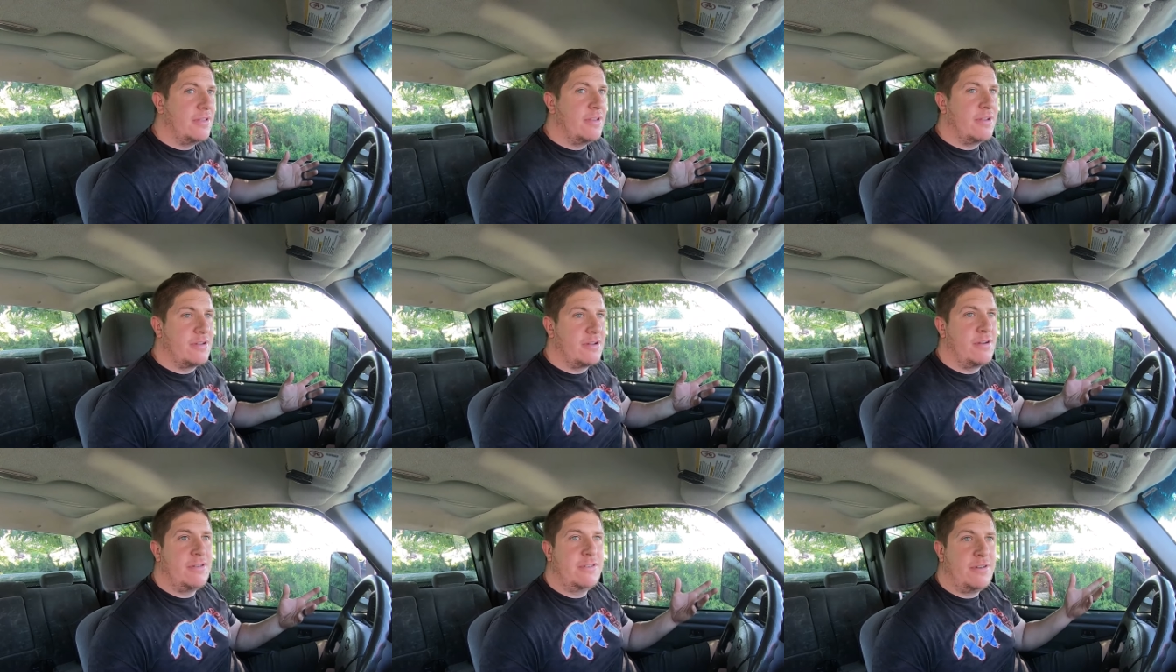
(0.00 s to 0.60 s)
uh,
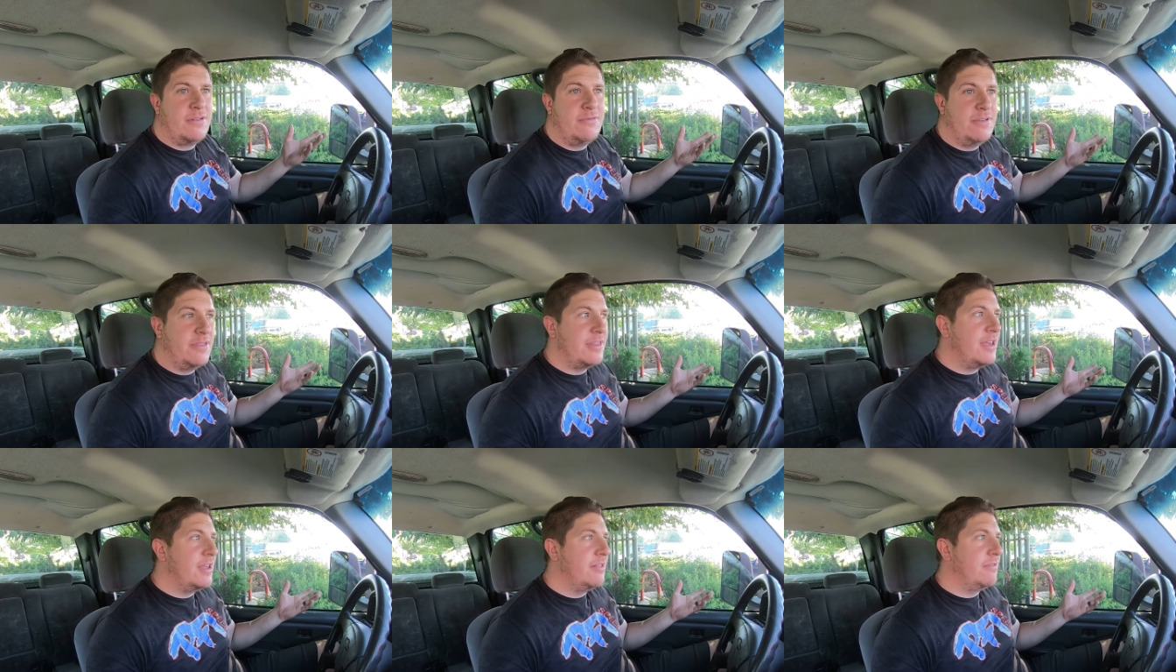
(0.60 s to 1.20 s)
are doing
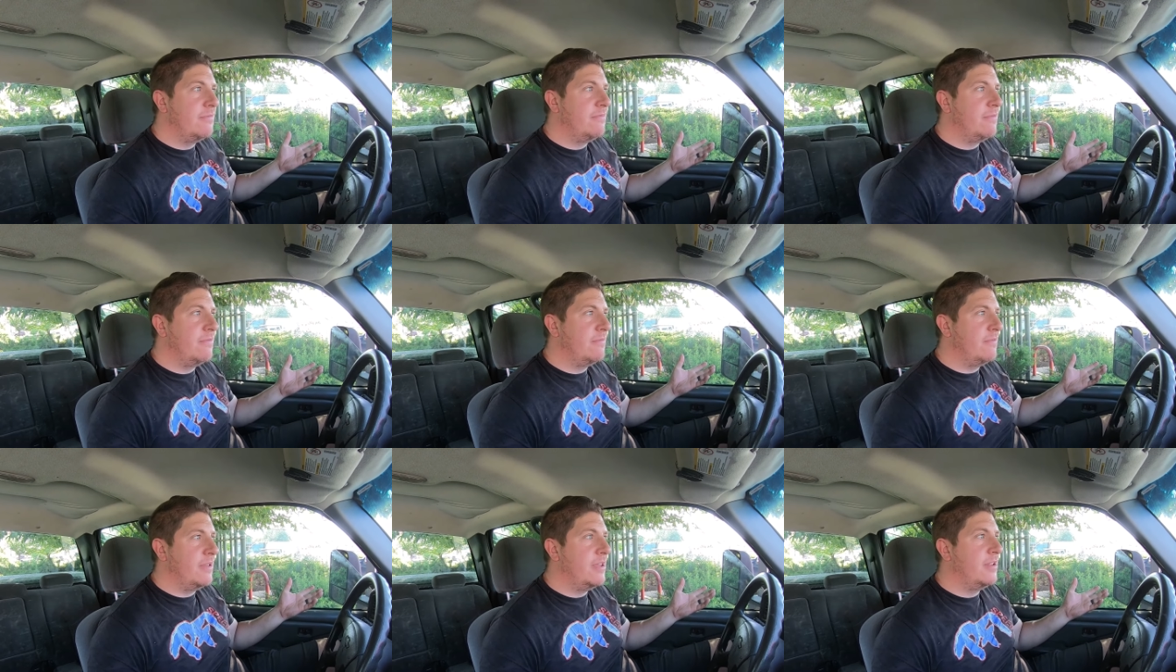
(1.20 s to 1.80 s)
things
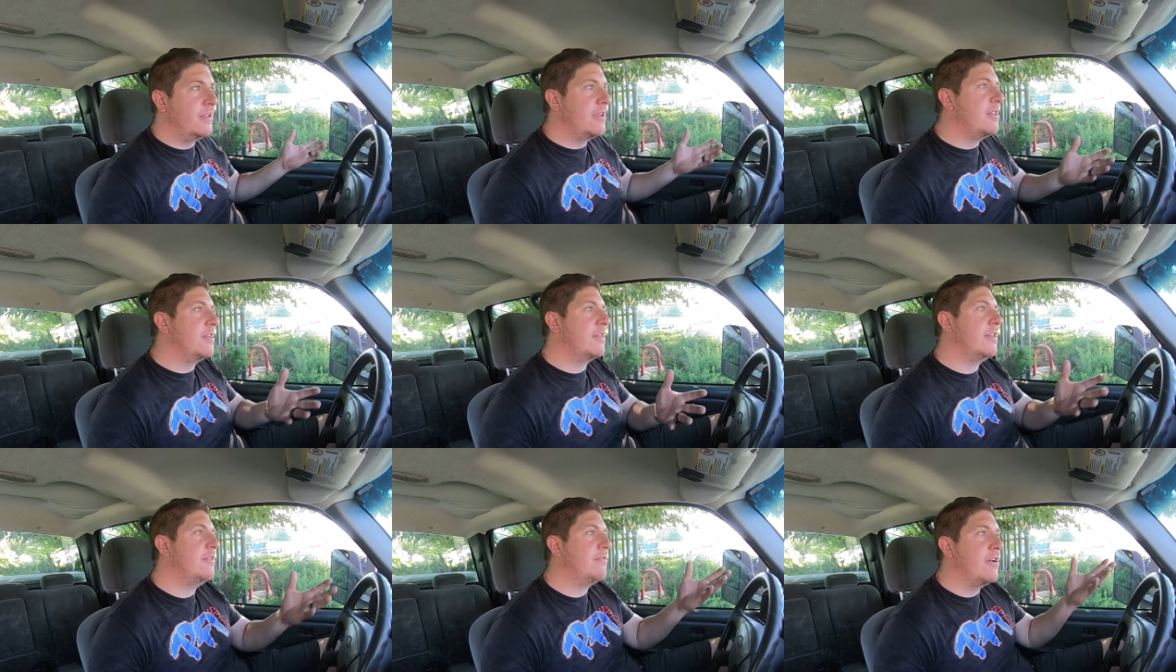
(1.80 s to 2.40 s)
in
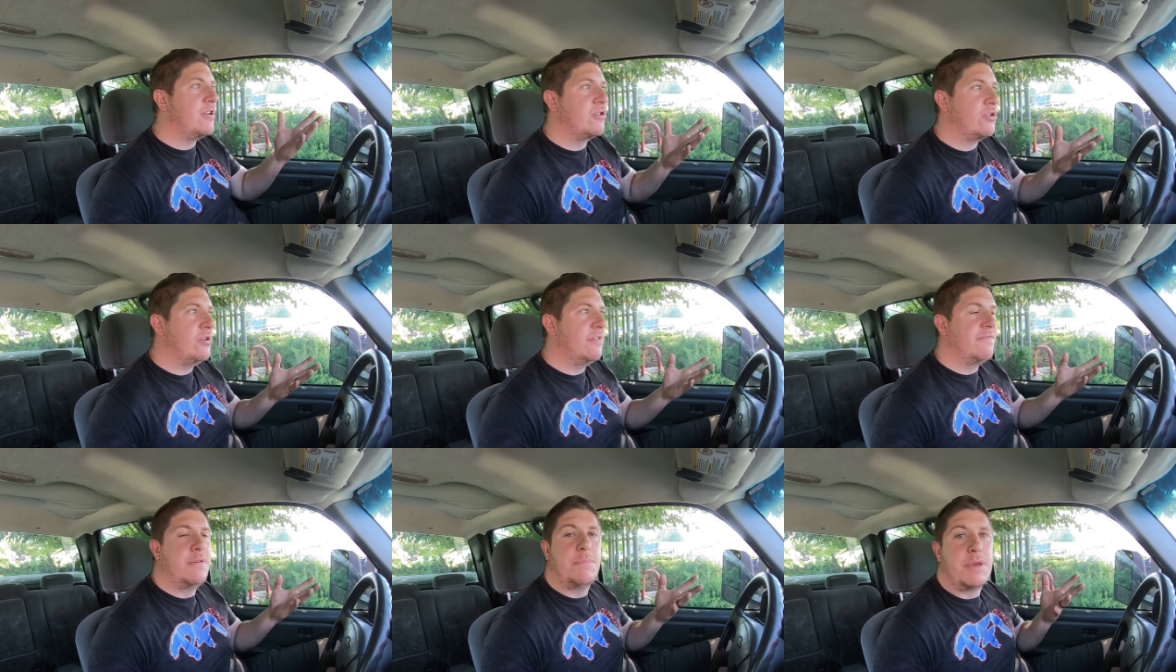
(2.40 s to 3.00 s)
consideration
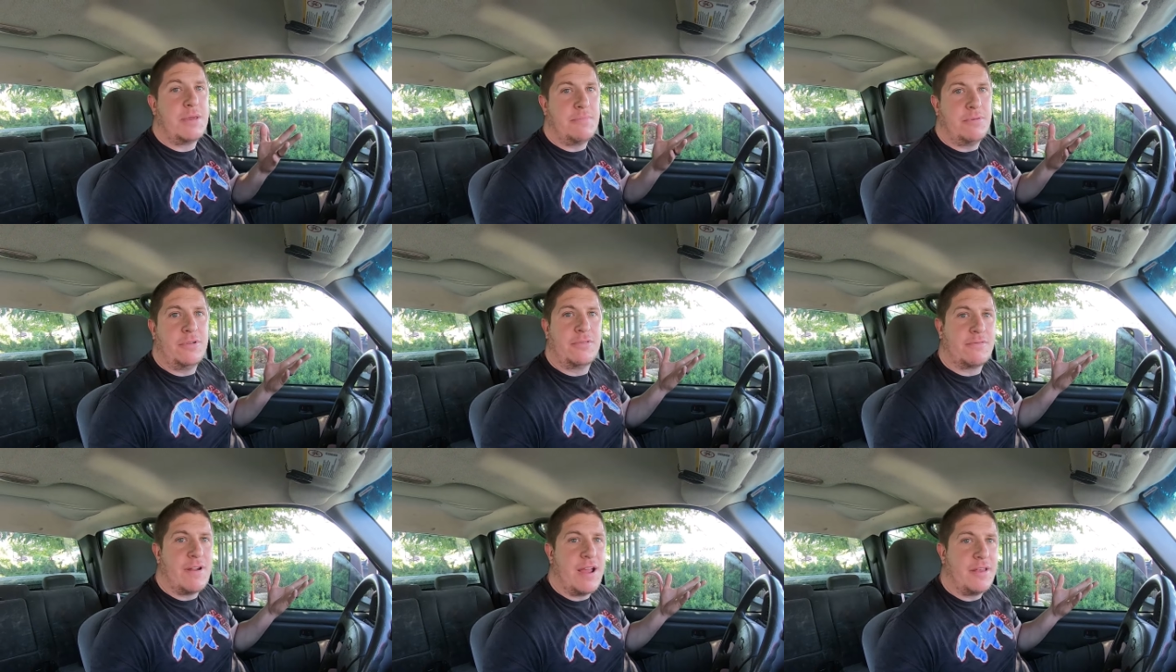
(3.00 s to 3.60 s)
of the
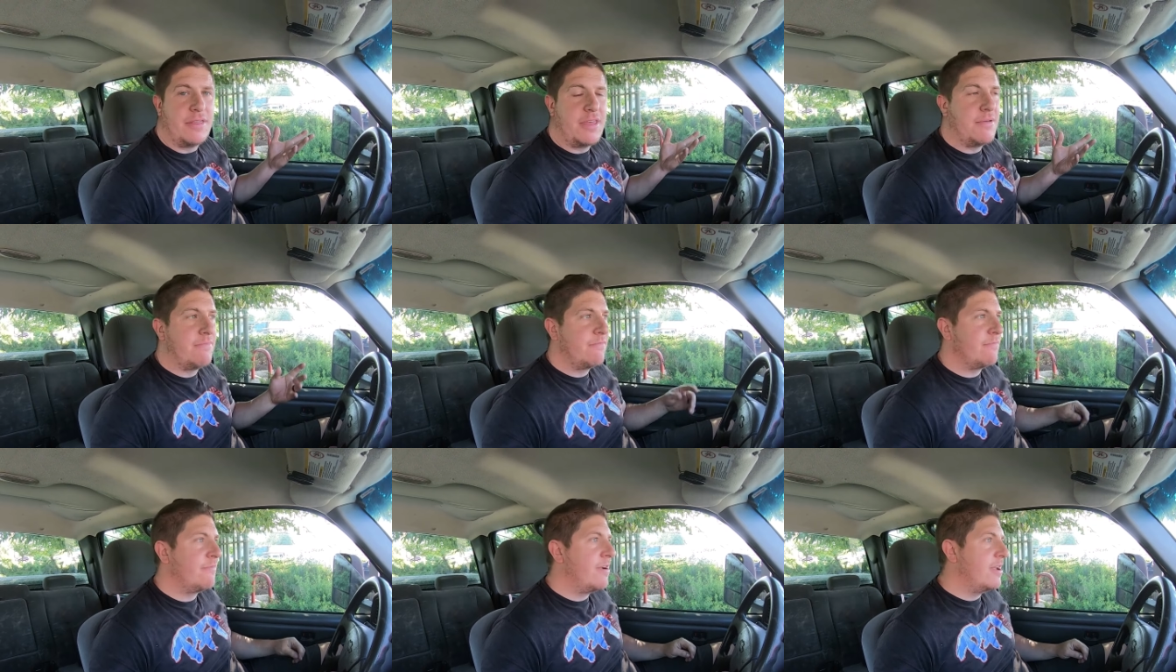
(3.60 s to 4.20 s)
people around
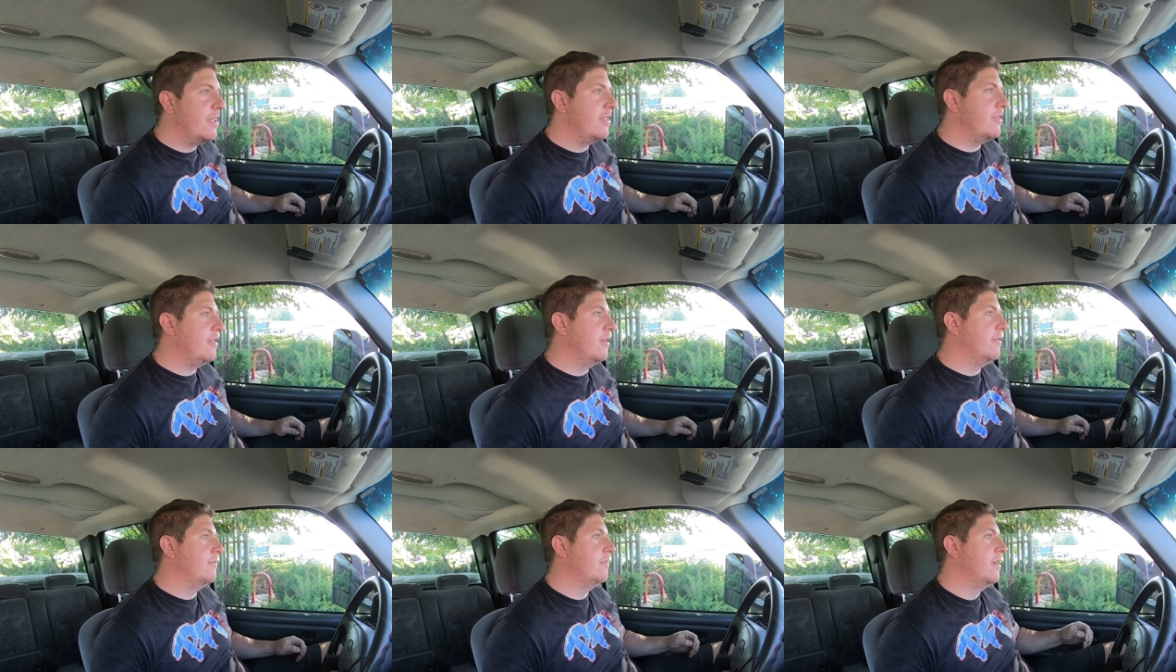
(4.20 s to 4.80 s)
them, right? You
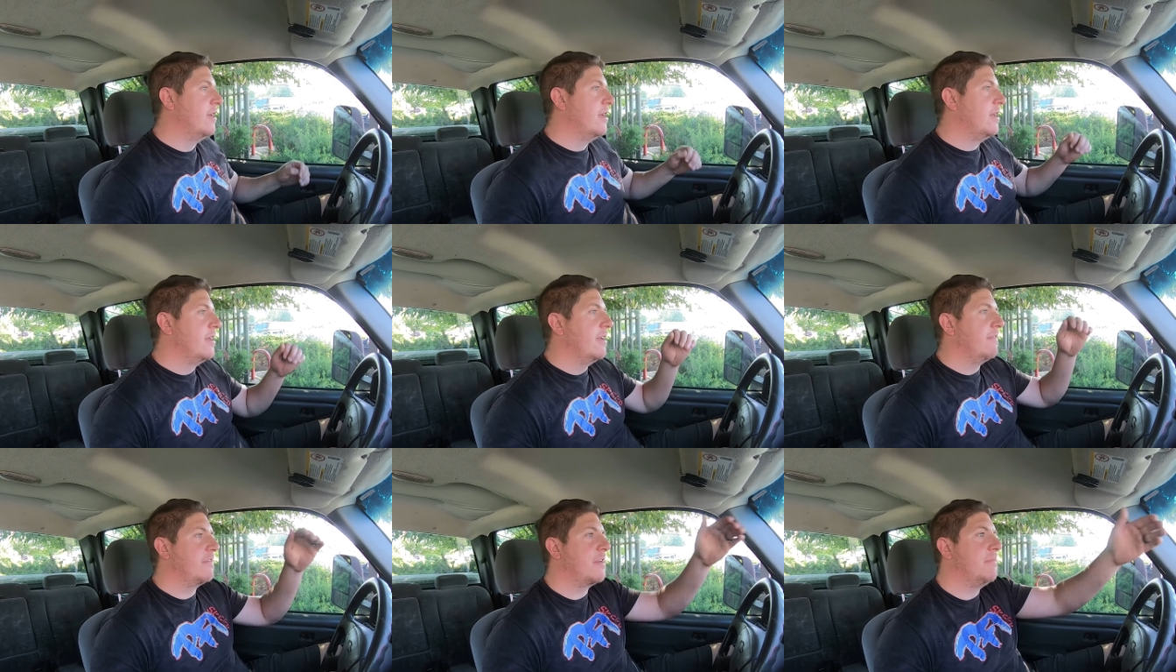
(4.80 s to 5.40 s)
know,
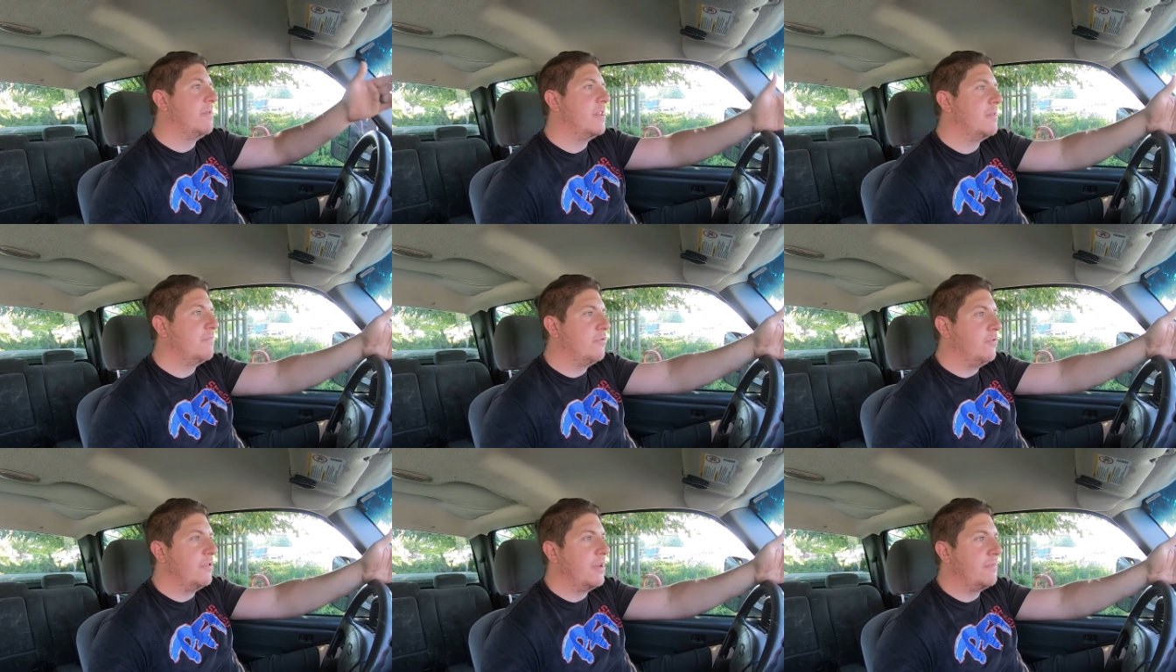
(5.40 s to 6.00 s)
if somebody
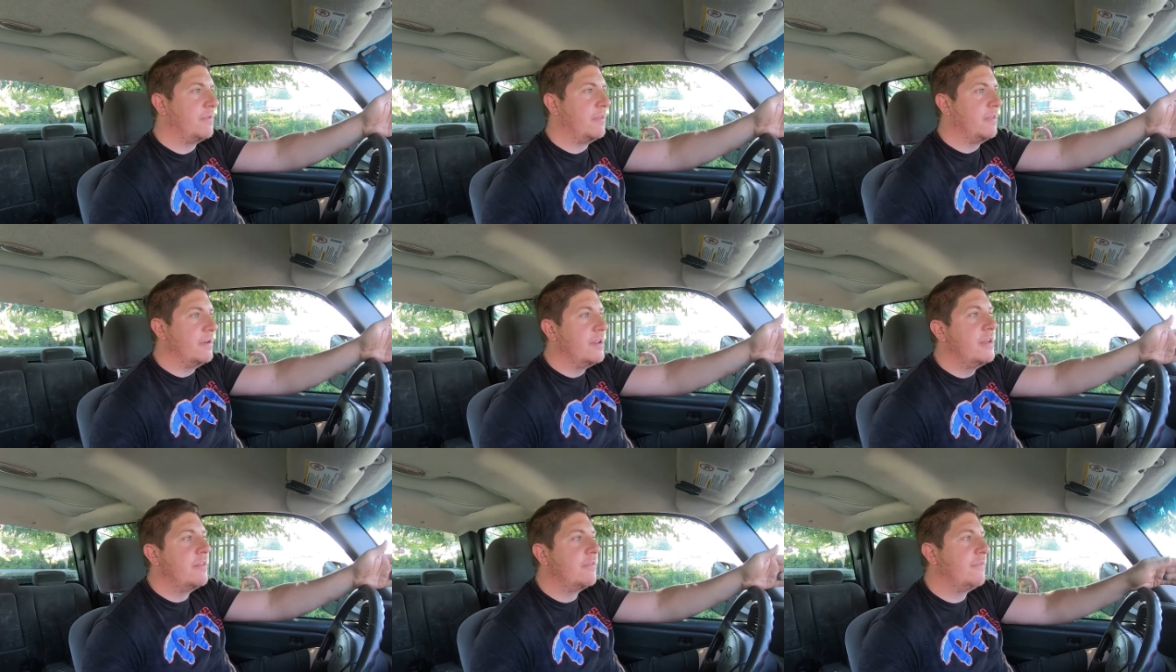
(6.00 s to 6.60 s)
pulls up to the
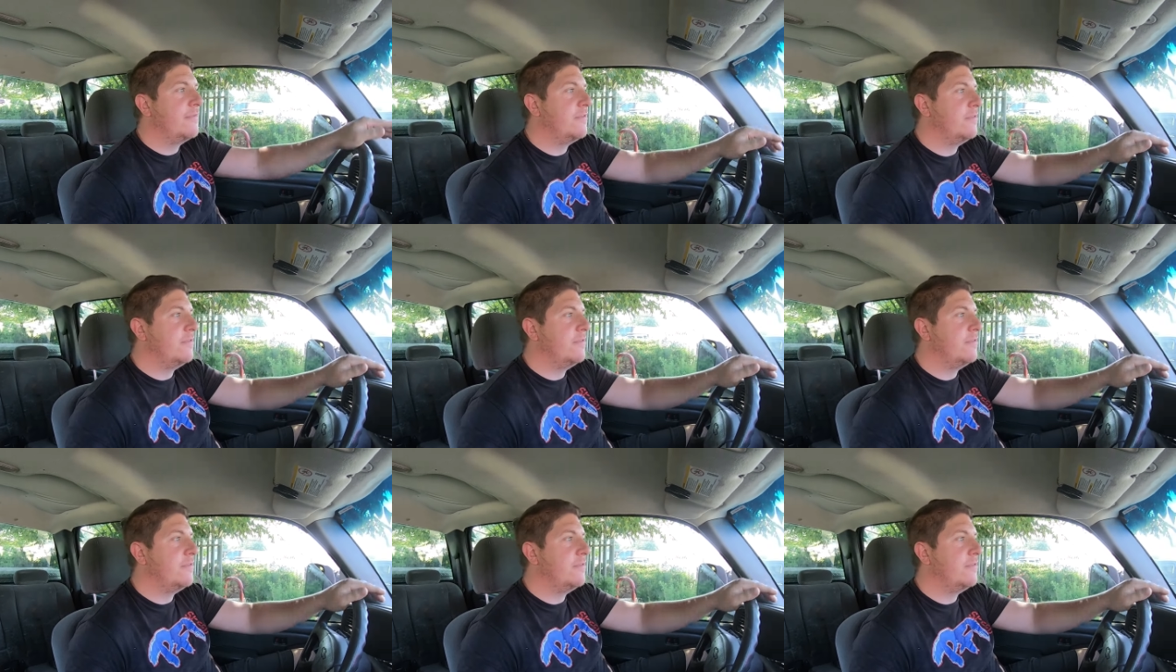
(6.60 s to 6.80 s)
diesel